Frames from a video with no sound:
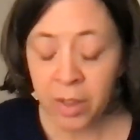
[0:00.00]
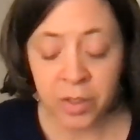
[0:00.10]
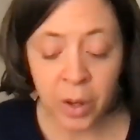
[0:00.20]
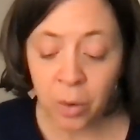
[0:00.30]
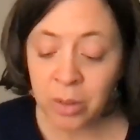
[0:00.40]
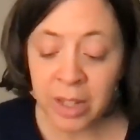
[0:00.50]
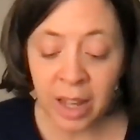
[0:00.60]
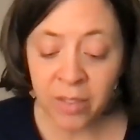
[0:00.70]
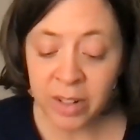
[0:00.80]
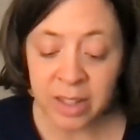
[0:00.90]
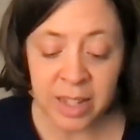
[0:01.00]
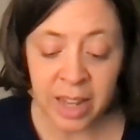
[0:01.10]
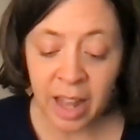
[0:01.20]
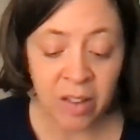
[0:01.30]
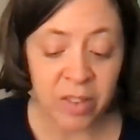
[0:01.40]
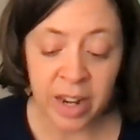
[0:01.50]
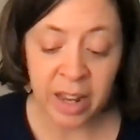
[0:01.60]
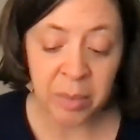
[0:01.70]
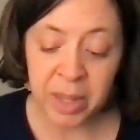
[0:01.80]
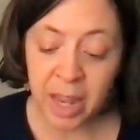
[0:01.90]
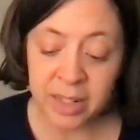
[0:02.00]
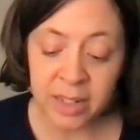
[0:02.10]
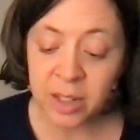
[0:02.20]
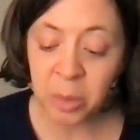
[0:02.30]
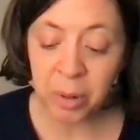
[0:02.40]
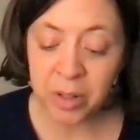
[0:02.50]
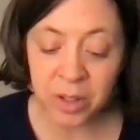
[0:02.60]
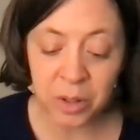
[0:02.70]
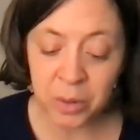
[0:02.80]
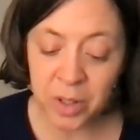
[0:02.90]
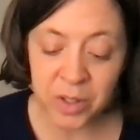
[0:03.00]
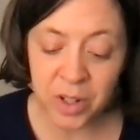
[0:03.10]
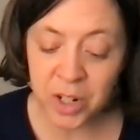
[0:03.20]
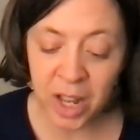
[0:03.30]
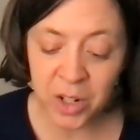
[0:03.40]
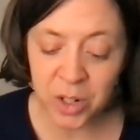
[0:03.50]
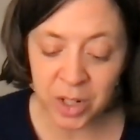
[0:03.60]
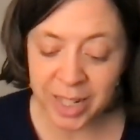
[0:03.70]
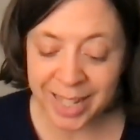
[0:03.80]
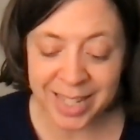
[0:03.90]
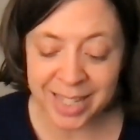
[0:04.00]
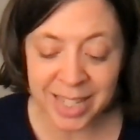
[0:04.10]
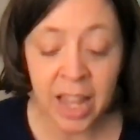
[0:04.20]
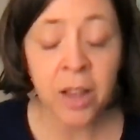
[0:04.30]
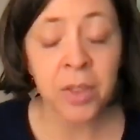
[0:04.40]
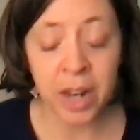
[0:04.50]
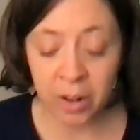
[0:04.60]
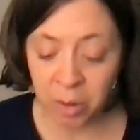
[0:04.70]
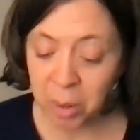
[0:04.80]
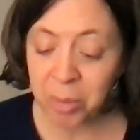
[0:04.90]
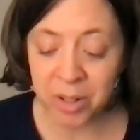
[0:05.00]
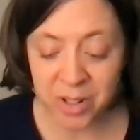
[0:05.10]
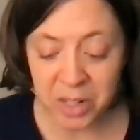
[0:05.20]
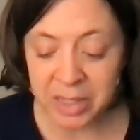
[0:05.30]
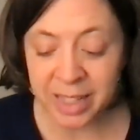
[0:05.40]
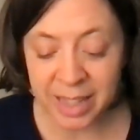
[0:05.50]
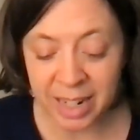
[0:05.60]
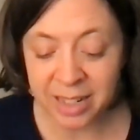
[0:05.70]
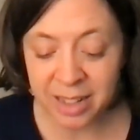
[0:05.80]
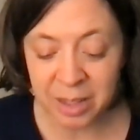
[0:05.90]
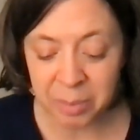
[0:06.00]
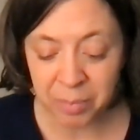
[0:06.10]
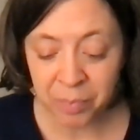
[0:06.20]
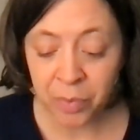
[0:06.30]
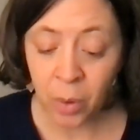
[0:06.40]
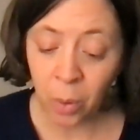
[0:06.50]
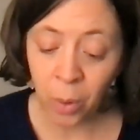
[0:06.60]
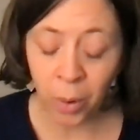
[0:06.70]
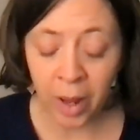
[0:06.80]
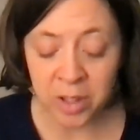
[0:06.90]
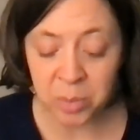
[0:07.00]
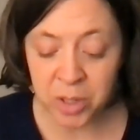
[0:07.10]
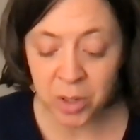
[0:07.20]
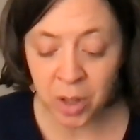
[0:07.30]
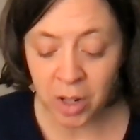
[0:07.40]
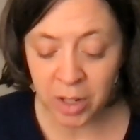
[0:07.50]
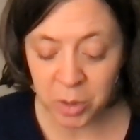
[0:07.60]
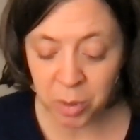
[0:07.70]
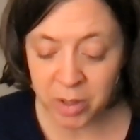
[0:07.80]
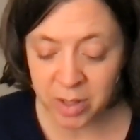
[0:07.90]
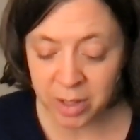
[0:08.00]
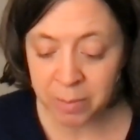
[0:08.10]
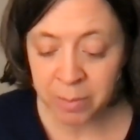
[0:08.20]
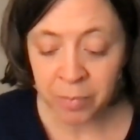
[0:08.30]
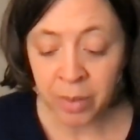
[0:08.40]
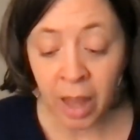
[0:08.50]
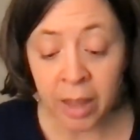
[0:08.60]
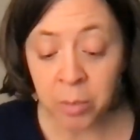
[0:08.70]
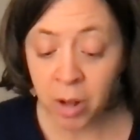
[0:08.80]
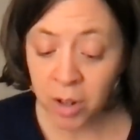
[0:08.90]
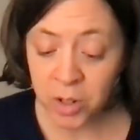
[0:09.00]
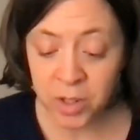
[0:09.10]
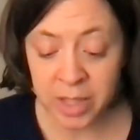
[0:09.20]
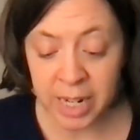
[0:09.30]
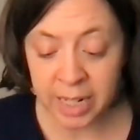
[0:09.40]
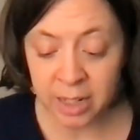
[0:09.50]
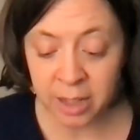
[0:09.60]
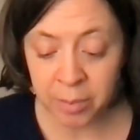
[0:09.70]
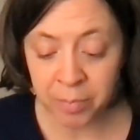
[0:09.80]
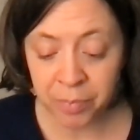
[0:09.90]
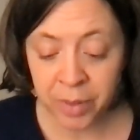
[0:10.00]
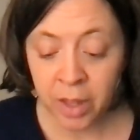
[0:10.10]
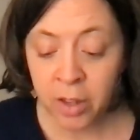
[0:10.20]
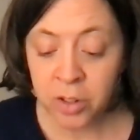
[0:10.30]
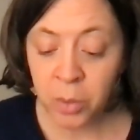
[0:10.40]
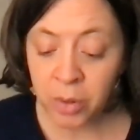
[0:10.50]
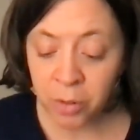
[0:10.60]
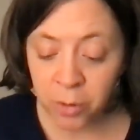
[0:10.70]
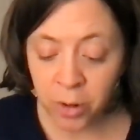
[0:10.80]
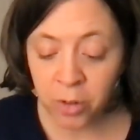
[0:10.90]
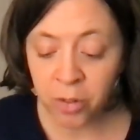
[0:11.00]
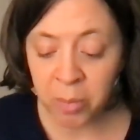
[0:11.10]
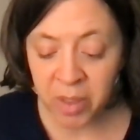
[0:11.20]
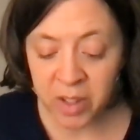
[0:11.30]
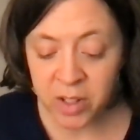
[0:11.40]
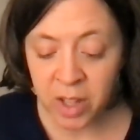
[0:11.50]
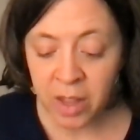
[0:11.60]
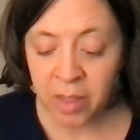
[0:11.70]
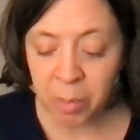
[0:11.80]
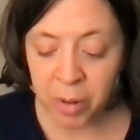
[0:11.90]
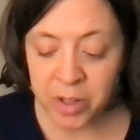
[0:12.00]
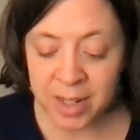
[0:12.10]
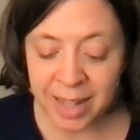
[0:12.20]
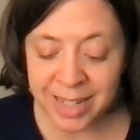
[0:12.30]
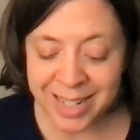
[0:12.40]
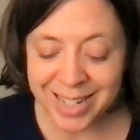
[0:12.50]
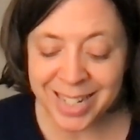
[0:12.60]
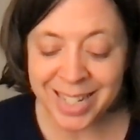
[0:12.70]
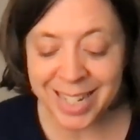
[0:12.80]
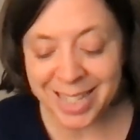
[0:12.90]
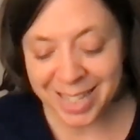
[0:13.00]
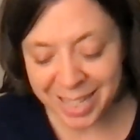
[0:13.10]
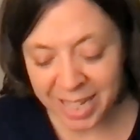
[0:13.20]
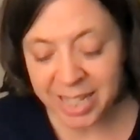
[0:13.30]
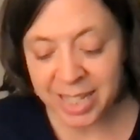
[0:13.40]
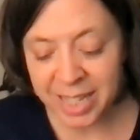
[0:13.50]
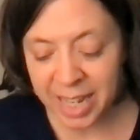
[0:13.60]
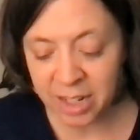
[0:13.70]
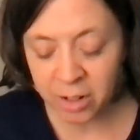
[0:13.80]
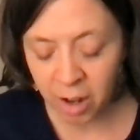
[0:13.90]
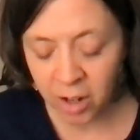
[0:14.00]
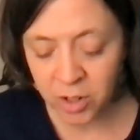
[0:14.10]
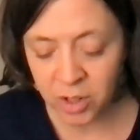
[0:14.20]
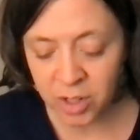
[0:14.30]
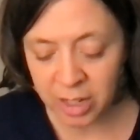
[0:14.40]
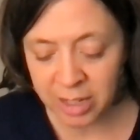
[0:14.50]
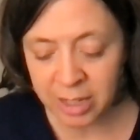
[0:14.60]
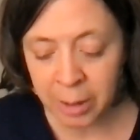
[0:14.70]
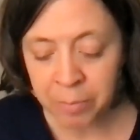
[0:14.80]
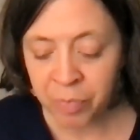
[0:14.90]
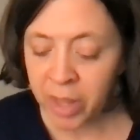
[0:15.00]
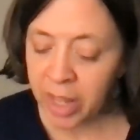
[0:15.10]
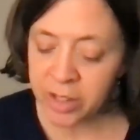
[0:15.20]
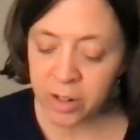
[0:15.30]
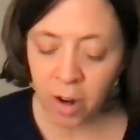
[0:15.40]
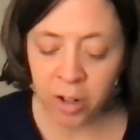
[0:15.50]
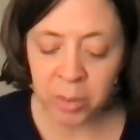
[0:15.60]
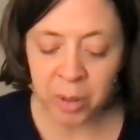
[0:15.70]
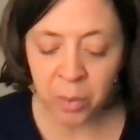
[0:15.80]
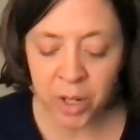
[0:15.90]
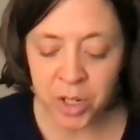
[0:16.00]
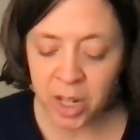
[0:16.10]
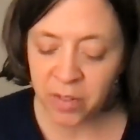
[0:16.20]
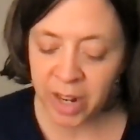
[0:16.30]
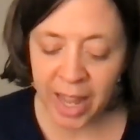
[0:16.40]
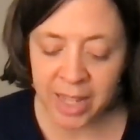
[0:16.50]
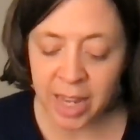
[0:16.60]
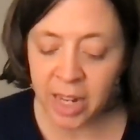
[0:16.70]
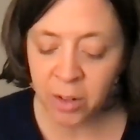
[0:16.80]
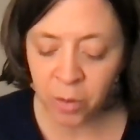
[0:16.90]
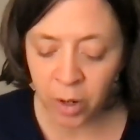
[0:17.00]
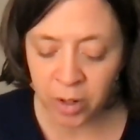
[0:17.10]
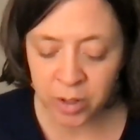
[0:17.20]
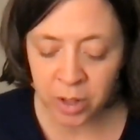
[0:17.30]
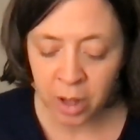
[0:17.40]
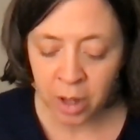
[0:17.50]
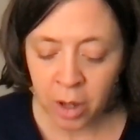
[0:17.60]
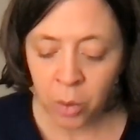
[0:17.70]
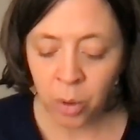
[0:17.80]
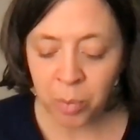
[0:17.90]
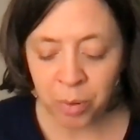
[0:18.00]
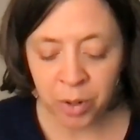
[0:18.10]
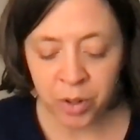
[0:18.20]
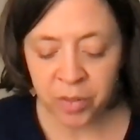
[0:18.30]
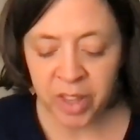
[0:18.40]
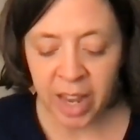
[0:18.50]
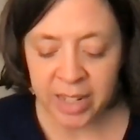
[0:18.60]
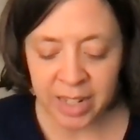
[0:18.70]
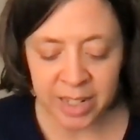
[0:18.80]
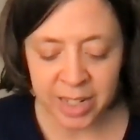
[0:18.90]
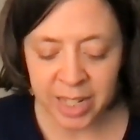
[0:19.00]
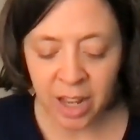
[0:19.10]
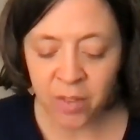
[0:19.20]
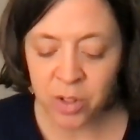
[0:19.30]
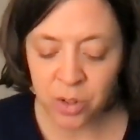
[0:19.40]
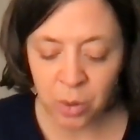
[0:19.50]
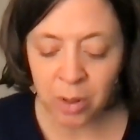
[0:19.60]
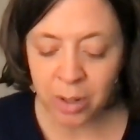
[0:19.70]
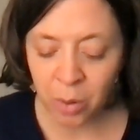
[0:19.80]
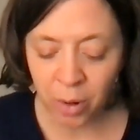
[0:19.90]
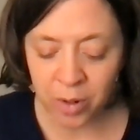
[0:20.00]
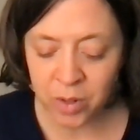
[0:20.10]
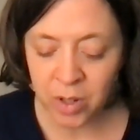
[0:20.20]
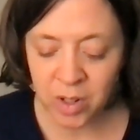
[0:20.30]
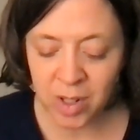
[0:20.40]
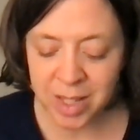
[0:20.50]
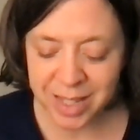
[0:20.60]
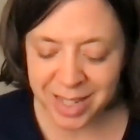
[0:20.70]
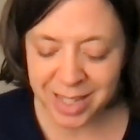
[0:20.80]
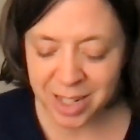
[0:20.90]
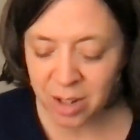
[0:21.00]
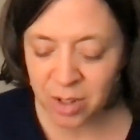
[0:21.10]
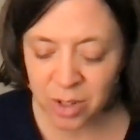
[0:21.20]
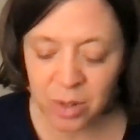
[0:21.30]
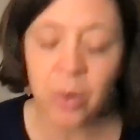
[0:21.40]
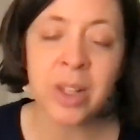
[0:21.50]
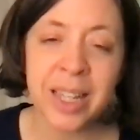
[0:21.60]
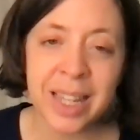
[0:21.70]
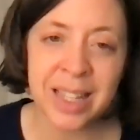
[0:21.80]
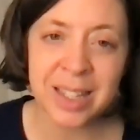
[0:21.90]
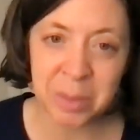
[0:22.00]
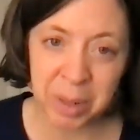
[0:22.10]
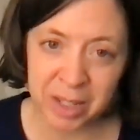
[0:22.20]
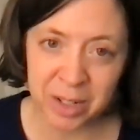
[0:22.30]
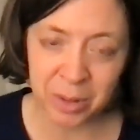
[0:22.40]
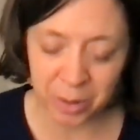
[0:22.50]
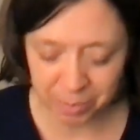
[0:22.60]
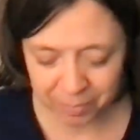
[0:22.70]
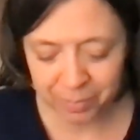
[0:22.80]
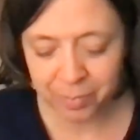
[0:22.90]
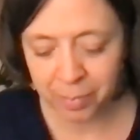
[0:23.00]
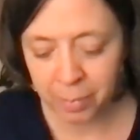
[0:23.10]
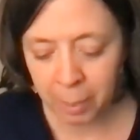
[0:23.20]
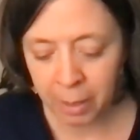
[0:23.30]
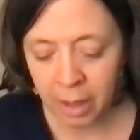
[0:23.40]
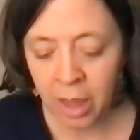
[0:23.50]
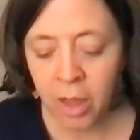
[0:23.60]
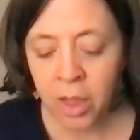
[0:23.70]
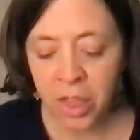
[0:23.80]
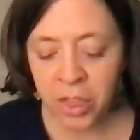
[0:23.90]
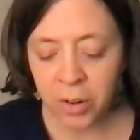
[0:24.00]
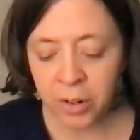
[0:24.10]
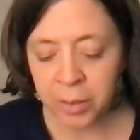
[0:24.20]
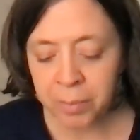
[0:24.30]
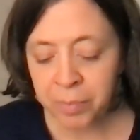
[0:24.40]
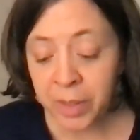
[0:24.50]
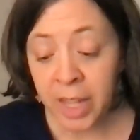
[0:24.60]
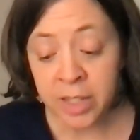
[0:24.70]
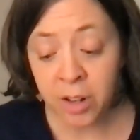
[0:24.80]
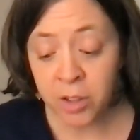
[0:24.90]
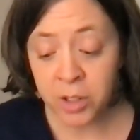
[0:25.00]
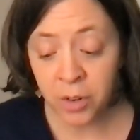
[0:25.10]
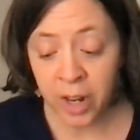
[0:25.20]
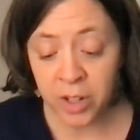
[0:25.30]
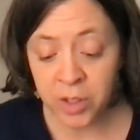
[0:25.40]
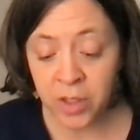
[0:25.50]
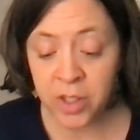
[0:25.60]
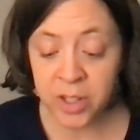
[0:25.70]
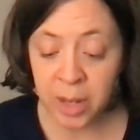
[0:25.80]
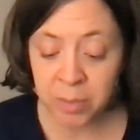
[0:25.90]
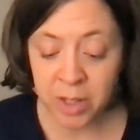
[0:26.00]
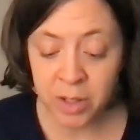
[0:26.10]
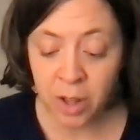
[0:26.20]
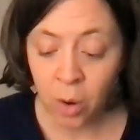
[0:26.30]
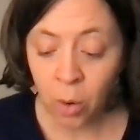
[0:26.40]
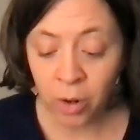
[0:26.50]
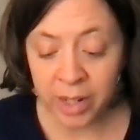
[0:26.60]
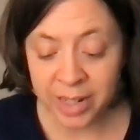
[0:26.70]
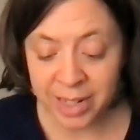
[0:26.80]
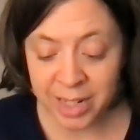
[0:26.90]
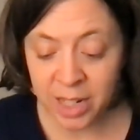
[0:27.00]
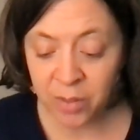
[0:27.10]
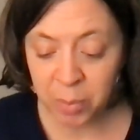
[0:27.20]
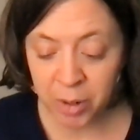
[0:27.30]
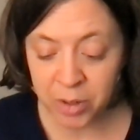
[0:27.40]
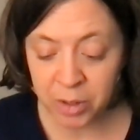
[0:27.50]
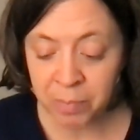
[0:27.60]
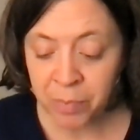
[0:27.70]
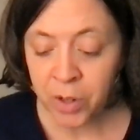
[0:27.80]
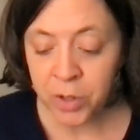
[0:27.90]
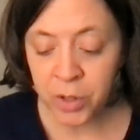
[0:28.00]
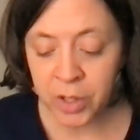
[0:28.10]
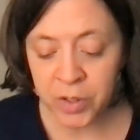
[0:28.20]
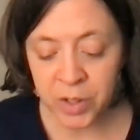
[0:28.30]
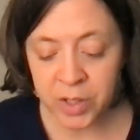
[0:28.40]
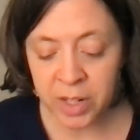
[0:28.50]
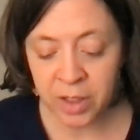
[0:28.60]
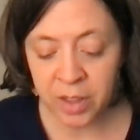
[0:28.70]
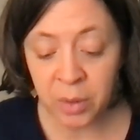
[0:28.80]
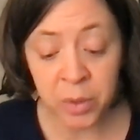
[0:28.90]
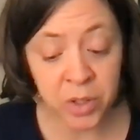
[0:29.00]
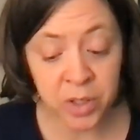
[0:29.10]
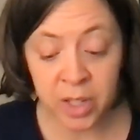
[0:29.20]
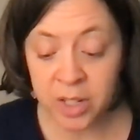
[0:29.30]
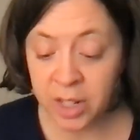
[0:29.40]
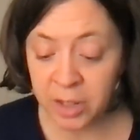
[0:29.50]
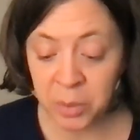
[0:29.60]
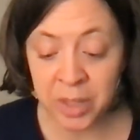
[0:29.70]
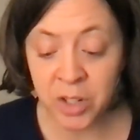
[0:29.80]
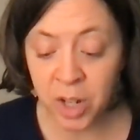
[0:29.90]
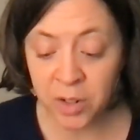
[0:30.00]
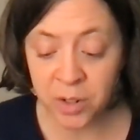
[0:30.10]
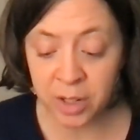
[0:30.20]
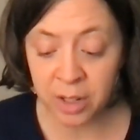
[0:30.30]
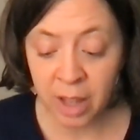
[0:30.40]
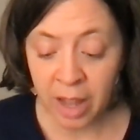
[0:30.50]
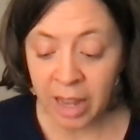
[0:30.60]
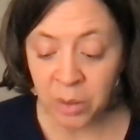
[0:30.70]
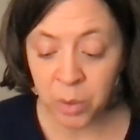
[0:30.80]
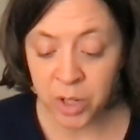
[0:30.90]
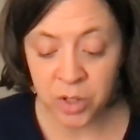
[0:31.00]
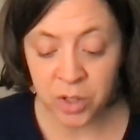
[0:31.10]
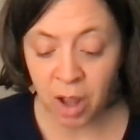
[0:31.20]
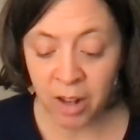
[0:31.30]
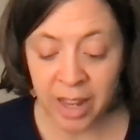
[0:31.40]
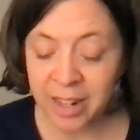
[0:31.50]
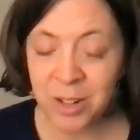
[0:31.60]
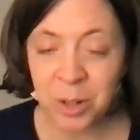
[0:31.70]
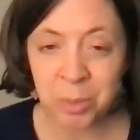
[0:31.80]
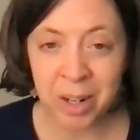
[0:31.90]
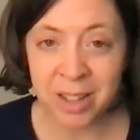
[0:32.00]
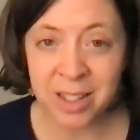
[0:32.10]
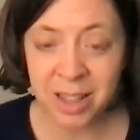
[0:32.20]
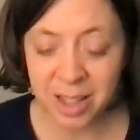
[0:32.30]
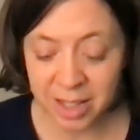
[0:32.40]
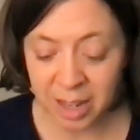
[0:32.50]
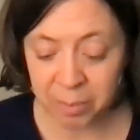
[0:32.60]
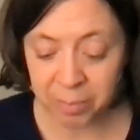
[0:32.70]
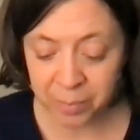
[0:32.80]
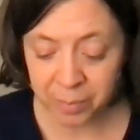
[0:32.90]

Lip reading: The only evidence I have that I am the identical person who did such an action is that I remember distinctly that I did them. Or, as Mr. Locke expresses it, I am conscious that I did them. To infer from this that personal identity consists in consciousness is an argument which, if it has any force, would prove the identity of a stolen horse to consist solely in similitude. Third, is it not strange that the sameness or identity of a person should consist in a thing which is continually changing and which is not any 2 minutes the same?